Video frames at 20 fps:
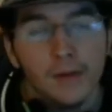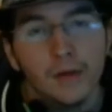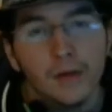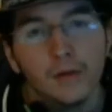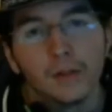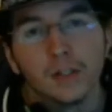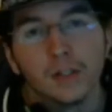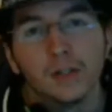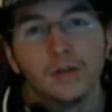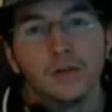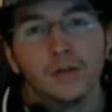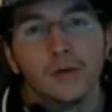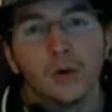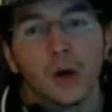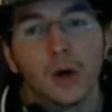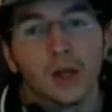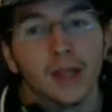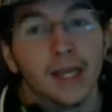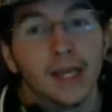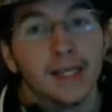maybe those of
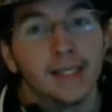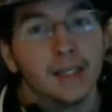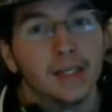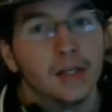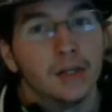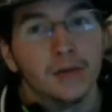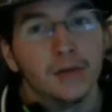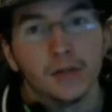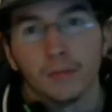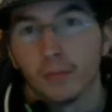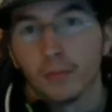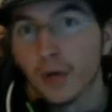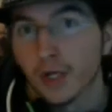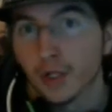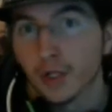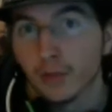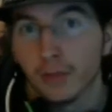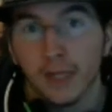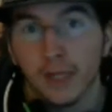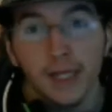you who are lazy could use
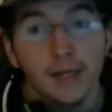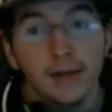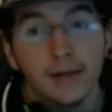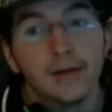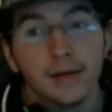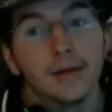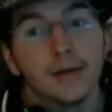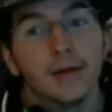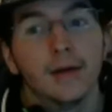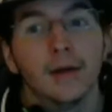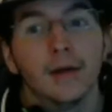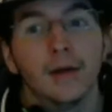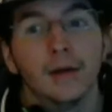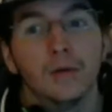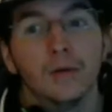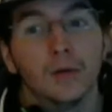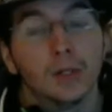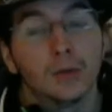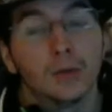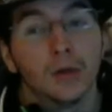a pressure plate,
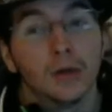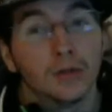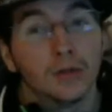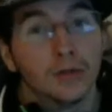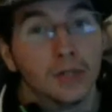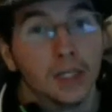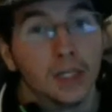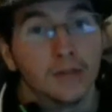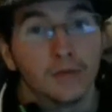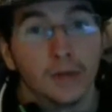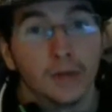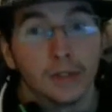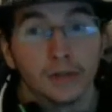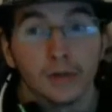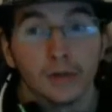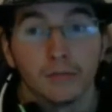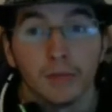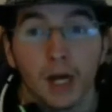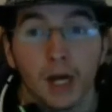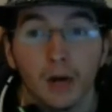which would also give
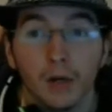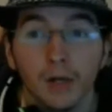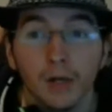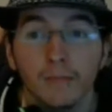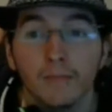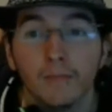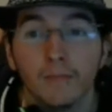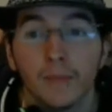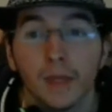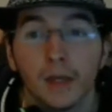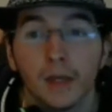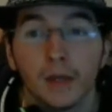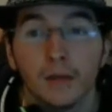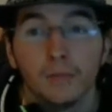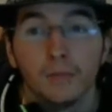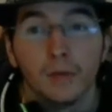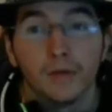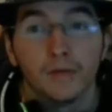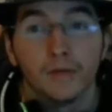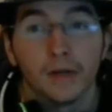redstone power.
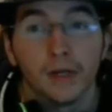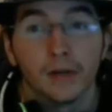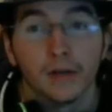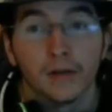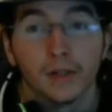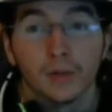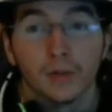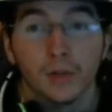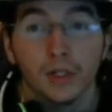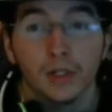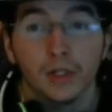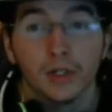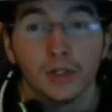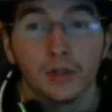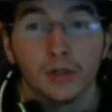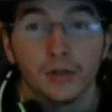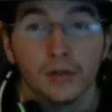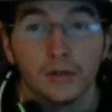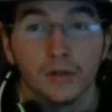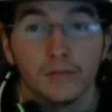But for here, the
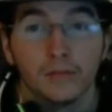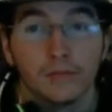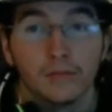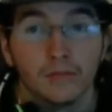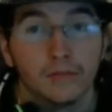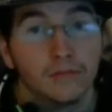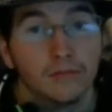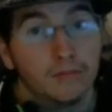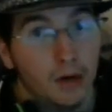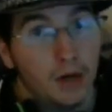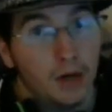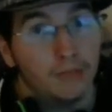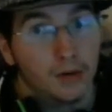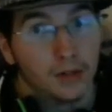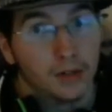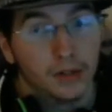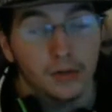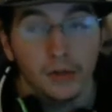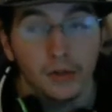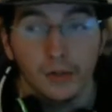switch
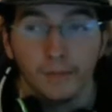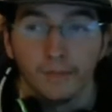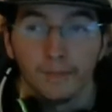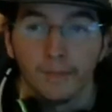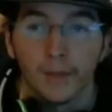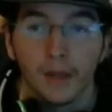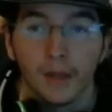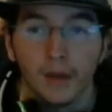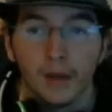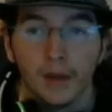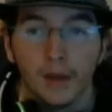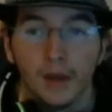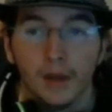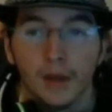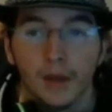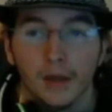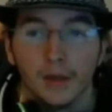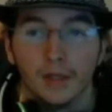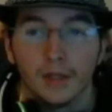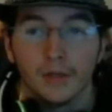powers a door.
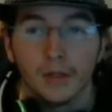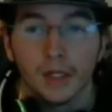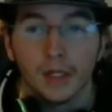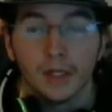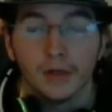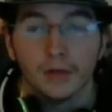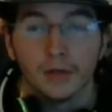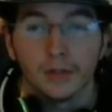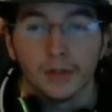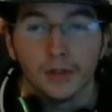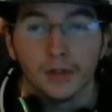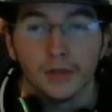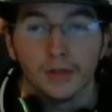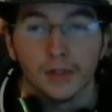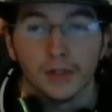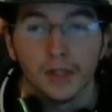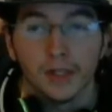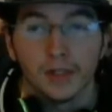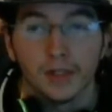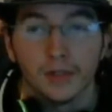You can
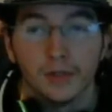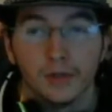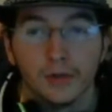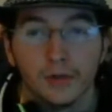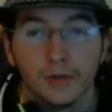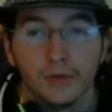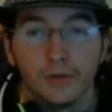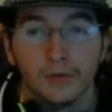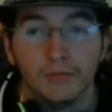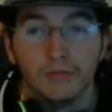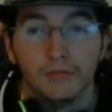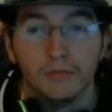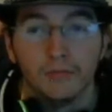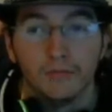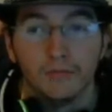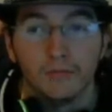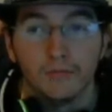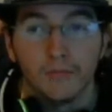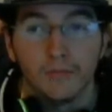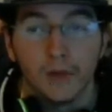also use this to
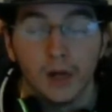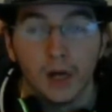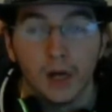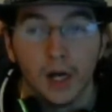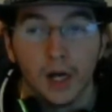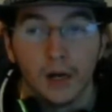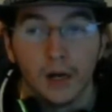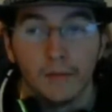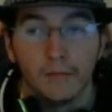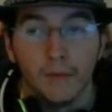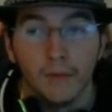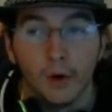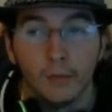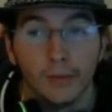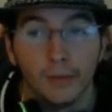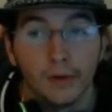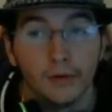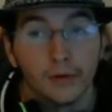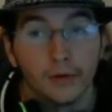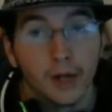
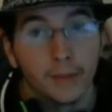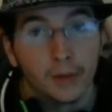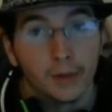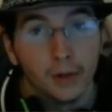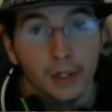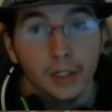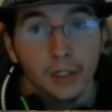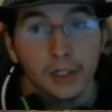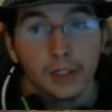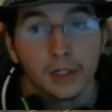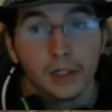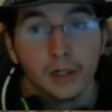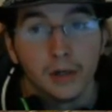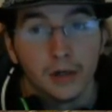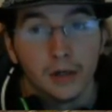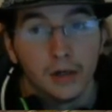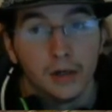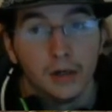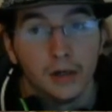open trapdoors.